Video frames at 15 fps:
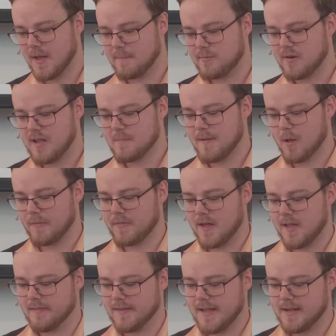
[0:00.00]
that, pray about
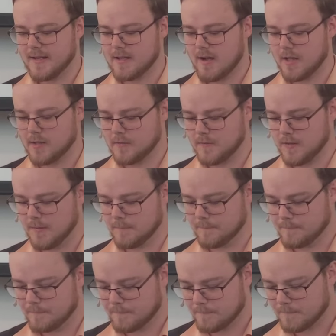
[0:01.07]
that, and lay it at God's feet.
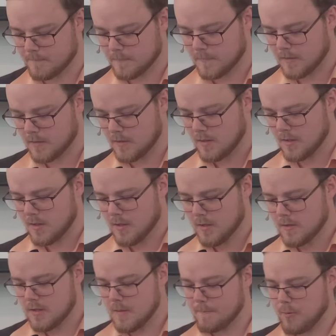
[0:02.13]

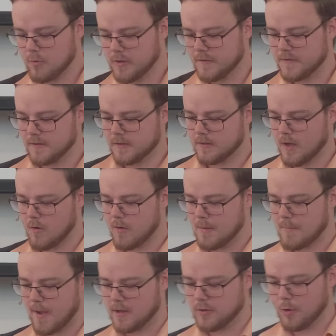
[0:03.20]
The important thing to note,
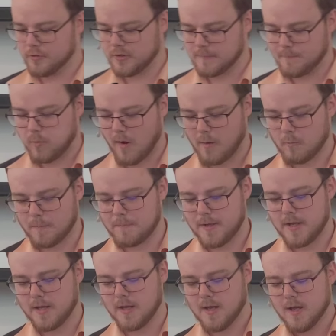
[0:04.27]
and my closing point would
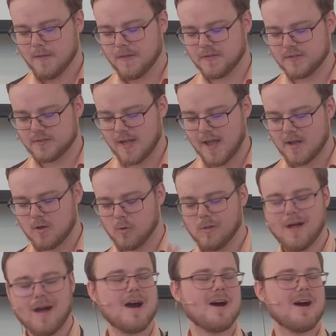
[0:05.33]
be this cycle